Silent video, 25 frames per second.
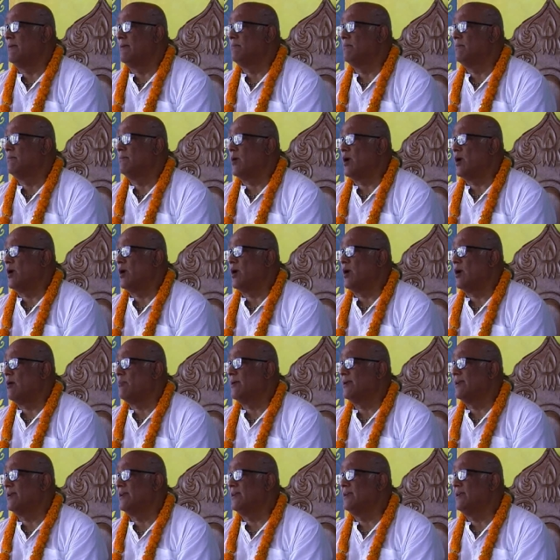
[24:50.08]
and
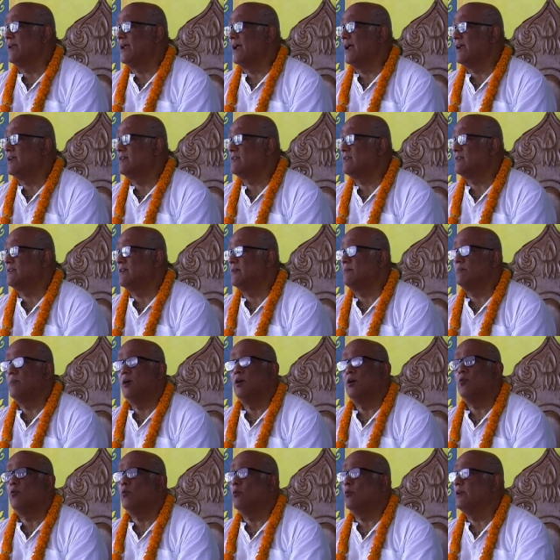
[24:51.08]
Prabhupada engaged
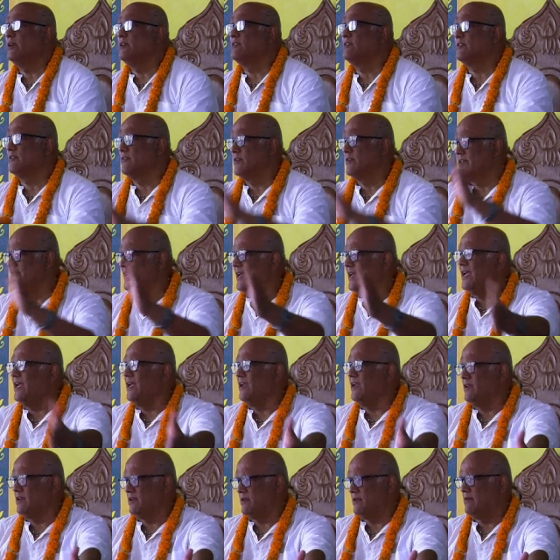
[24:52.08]
them according to the
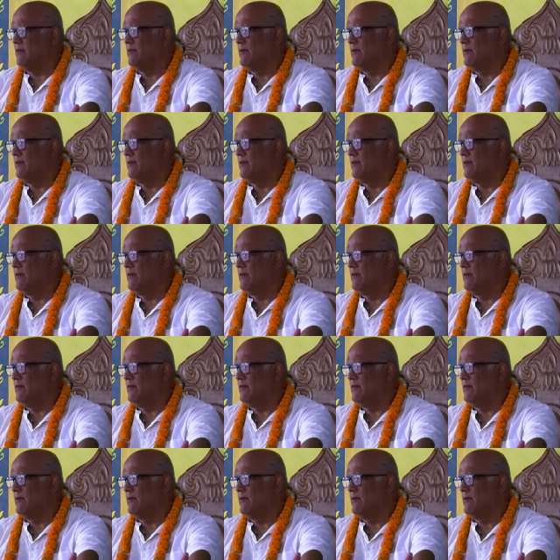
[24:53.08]
need,